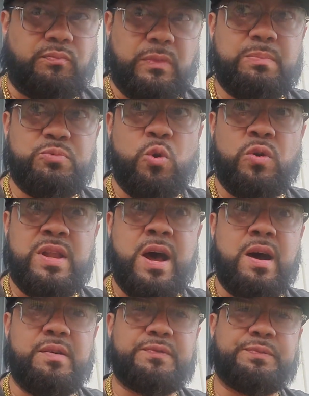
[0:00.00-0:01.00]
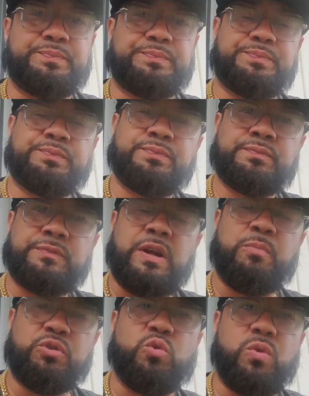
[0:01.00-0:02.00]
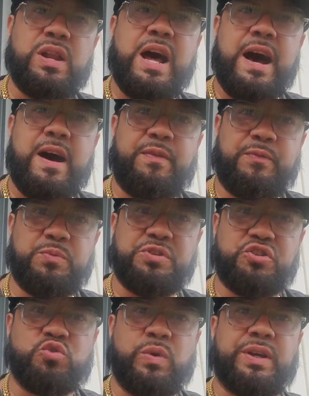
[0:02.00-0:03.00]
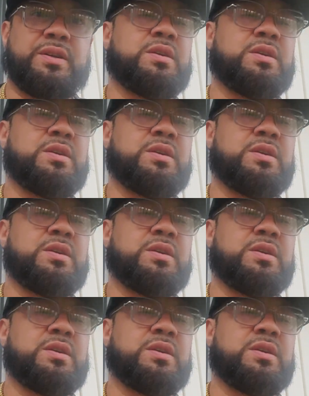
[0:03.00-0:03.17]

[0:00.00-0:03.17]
I'm going live. I'm gonna do a live with the twin.